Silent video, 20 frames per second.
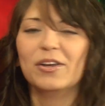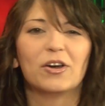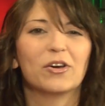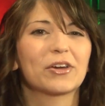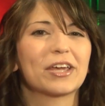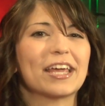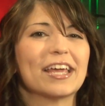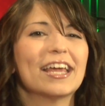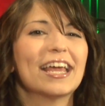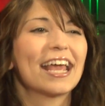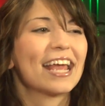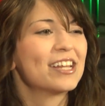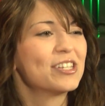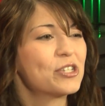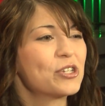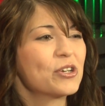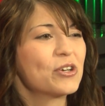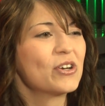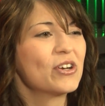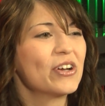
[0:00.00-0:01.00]
Okay,
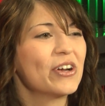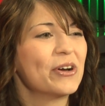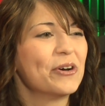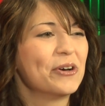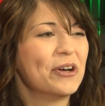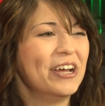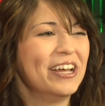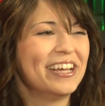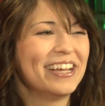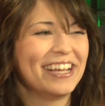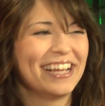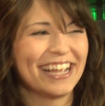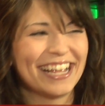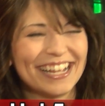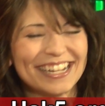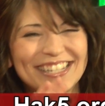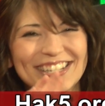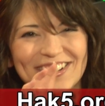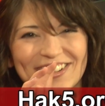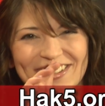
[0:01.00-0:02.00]
answer
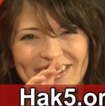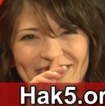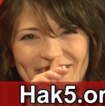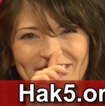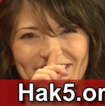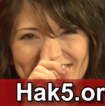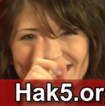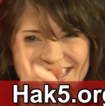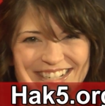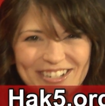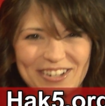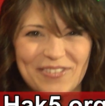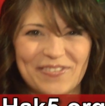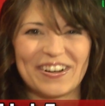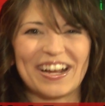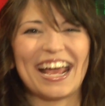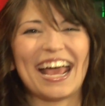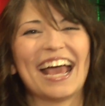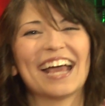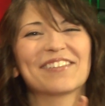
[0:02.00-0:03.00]
answer the question over
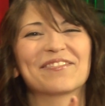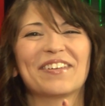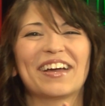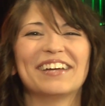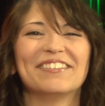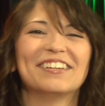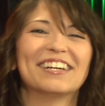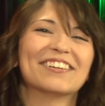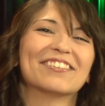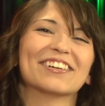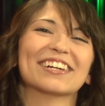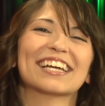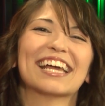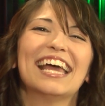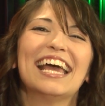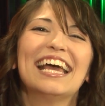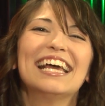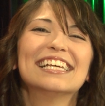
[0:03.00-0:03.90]
at hack five dot org